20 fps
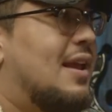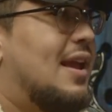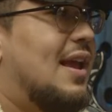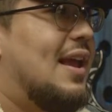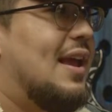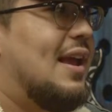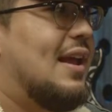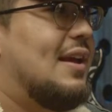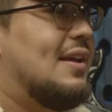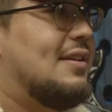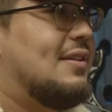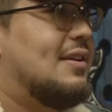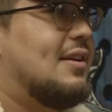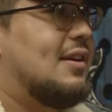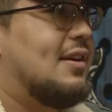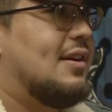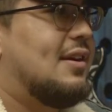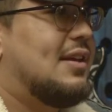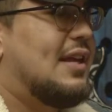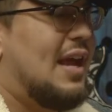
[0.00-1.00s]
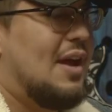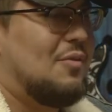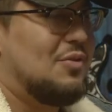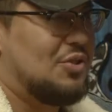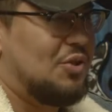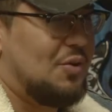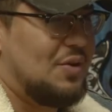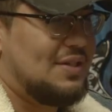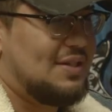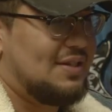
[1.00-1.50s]
and yeah, I was
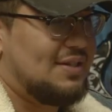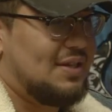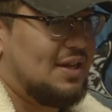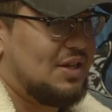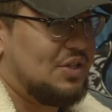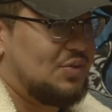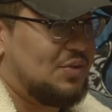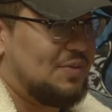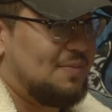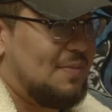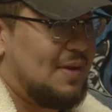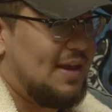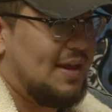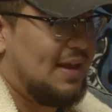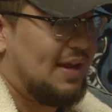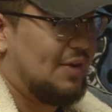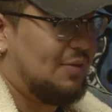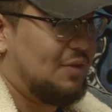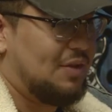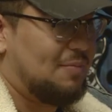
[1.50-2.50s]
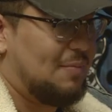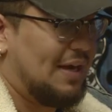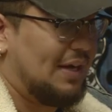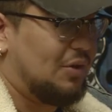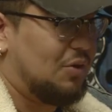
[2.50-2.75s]
always in touch with my